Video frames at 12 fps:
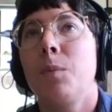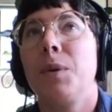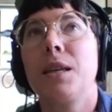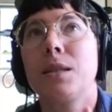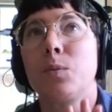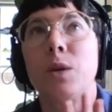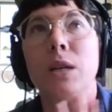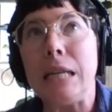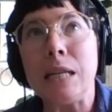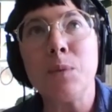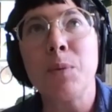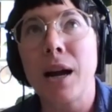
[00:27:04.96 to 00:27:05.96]
because we
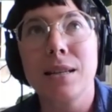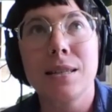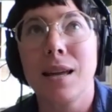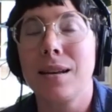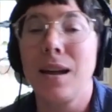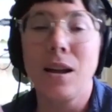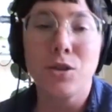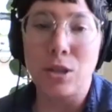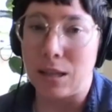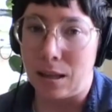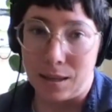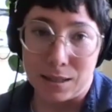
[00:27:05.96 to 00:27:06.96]
need to practice that not just
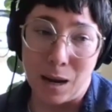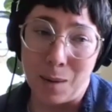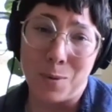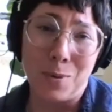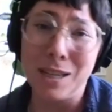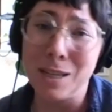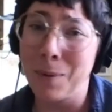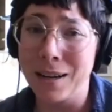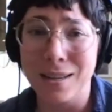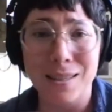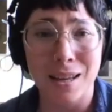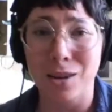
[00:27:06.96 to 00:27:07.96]
on this topic, we need to
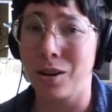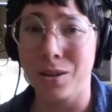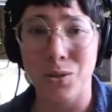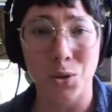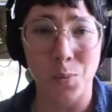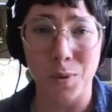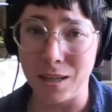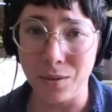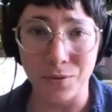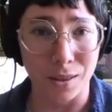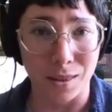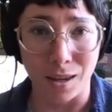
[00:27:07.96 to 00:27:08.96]
practice that across so many
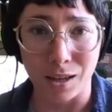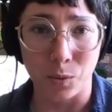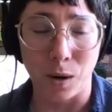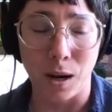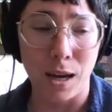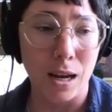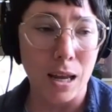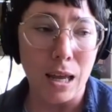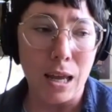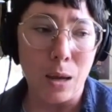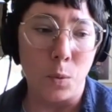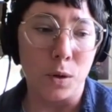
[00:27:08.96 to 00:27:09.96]
different things, right?
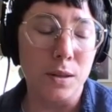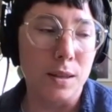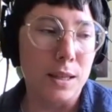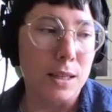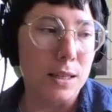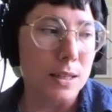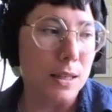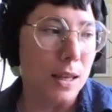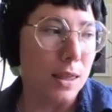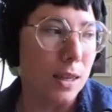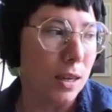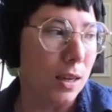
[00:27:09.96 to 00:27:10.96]
One of the things I
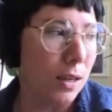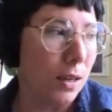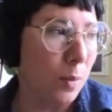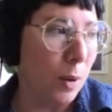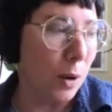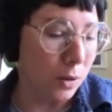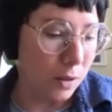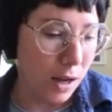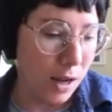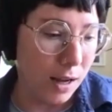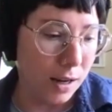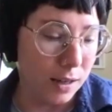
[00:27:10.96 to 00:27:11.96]
think about a
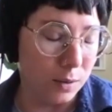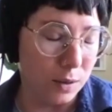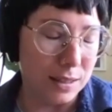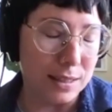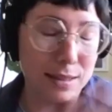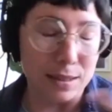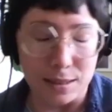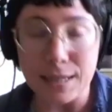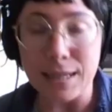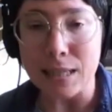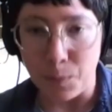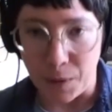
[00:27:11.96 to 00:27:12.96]
lot is
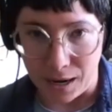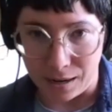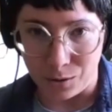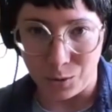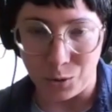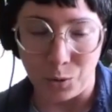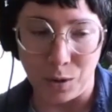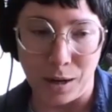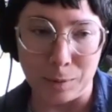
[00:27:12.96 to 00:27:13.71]
Dean Spade, who